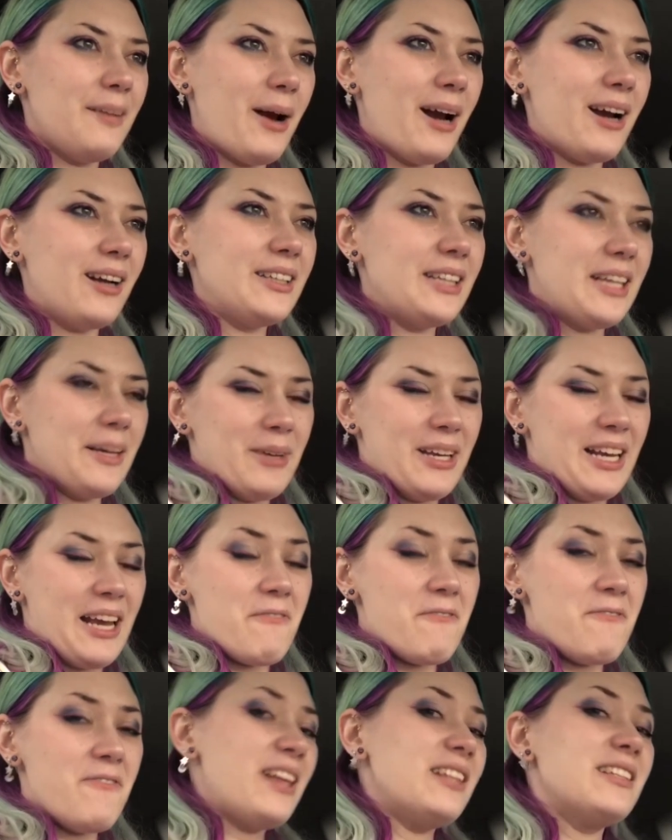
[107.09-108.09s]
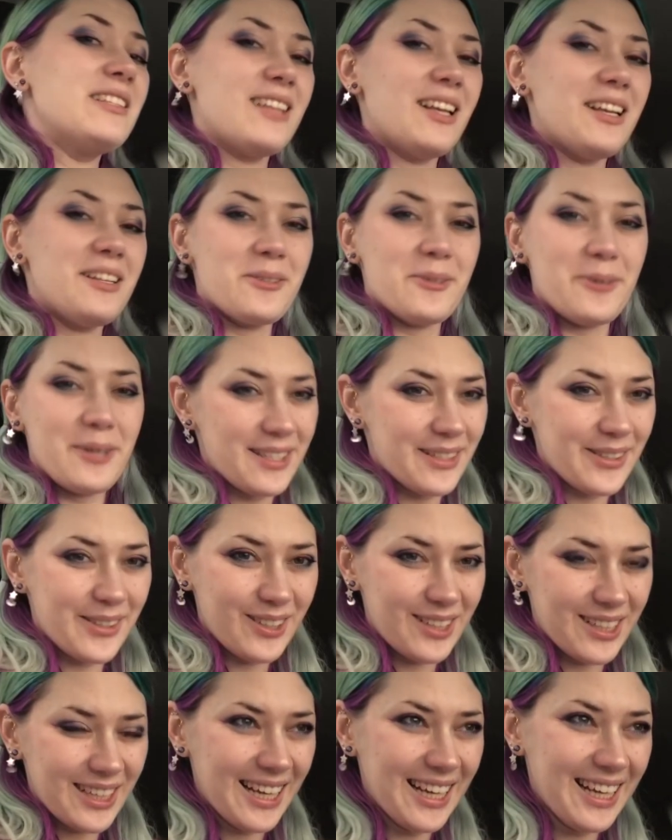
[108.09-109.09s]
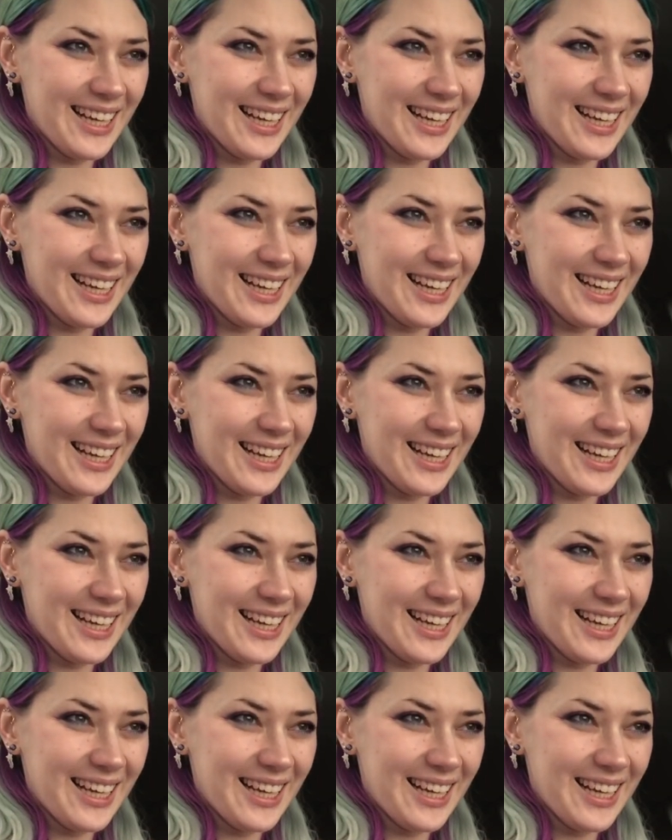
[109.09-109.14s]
Apparently I'm going to get fed, so that's always good.